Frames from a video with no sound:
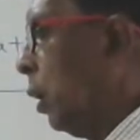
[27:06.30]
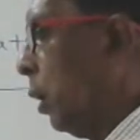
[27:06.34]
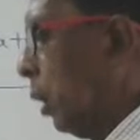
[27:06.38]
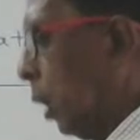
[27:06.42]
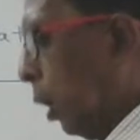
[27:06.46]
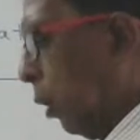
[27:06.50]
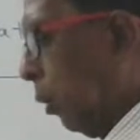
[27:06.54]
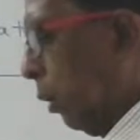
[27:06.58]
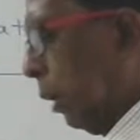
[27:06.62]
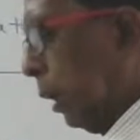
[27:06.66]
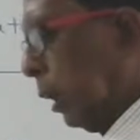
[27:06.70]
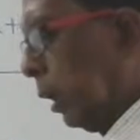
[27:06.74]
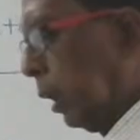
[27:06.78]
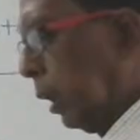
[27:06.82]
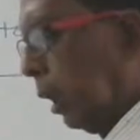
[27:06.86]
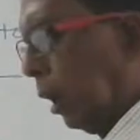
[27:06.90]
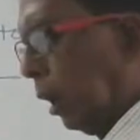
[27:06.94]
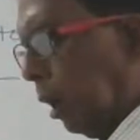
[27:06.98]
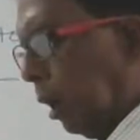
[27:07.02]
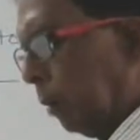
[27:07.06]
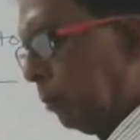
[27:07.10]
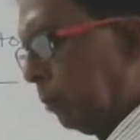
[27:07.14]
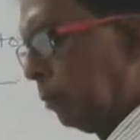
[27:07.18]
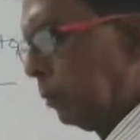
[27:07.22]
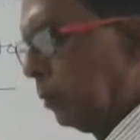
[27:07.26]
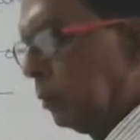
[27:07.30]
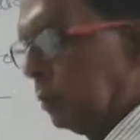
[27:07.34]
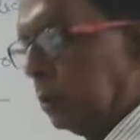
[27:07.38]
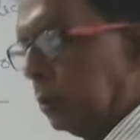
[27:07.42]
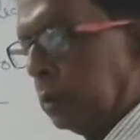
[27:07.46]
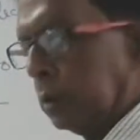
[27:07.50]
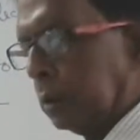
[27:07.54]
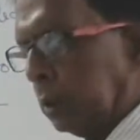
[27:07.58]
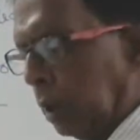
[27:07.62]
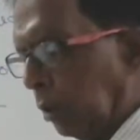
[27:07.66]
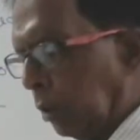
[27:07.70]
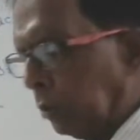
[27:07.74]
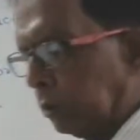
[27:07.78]
Now,
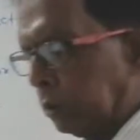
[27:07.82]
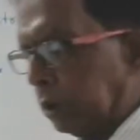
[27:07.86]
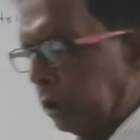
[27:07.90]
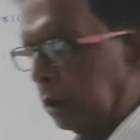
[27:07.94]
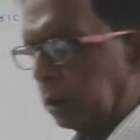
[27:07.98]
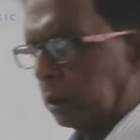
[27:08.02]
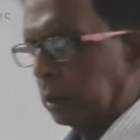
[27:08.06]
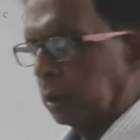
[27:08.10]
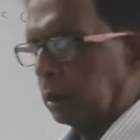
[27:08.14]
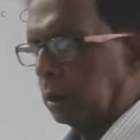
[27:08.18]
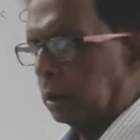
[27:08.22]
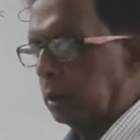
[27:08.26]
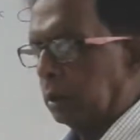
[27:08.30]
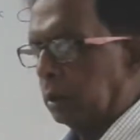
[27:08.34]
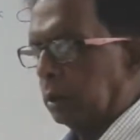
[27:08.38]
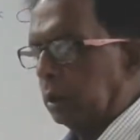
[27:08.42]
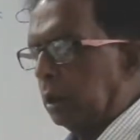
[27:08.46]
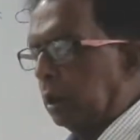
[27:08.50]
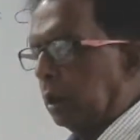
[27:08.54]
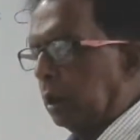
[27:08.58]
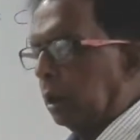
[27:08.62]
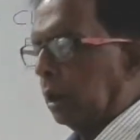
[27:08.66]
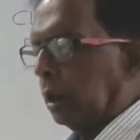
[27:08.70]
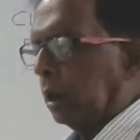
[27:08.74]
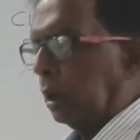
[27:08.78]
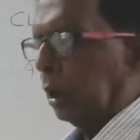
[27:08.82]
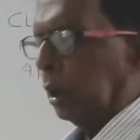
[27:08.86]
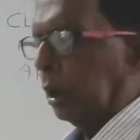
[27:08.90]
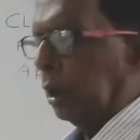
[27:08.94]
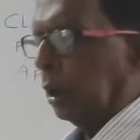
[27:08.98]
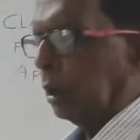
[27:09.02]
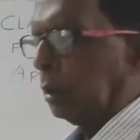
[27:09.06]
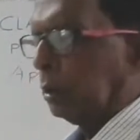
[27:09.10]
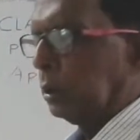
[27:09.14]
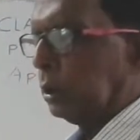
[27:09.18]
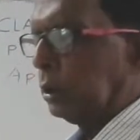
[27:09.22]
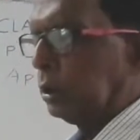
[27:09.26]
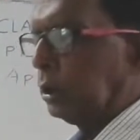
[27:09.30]
now think,
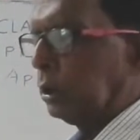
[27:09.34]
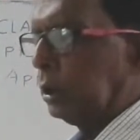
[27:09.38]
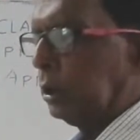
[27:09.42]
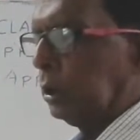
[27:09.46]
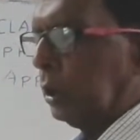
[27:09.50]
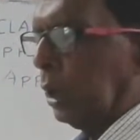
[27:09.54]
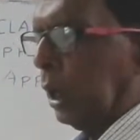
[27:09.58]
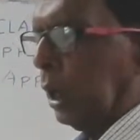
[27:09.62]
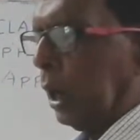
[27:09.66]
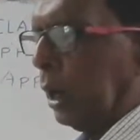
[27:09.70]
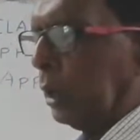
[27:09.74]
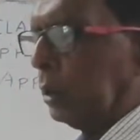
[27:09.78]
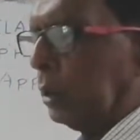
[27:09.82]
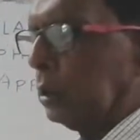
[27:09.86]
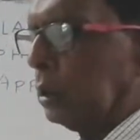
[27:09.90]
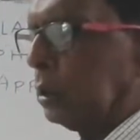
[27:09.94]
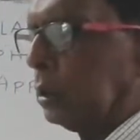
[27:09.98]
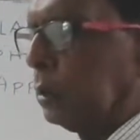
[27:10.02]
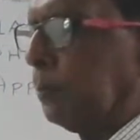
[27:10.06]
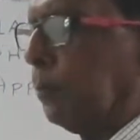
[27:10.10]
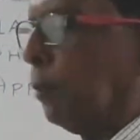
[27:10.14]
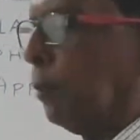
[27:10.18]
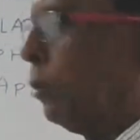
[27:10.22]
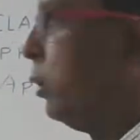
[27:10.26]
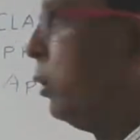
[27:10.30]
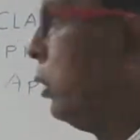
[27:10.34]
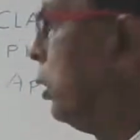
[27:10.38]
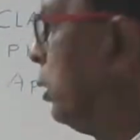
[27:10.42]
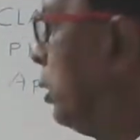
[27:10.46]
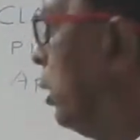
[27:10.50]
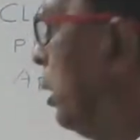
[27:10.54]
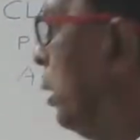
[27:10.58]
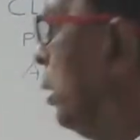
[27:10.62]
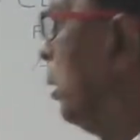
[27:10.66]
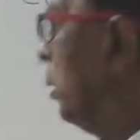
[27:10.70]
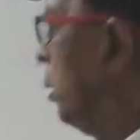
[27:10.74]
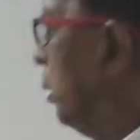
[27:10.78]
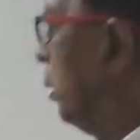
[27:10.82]
this is at this
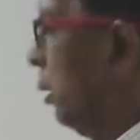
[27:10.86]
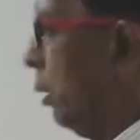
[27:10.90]
position.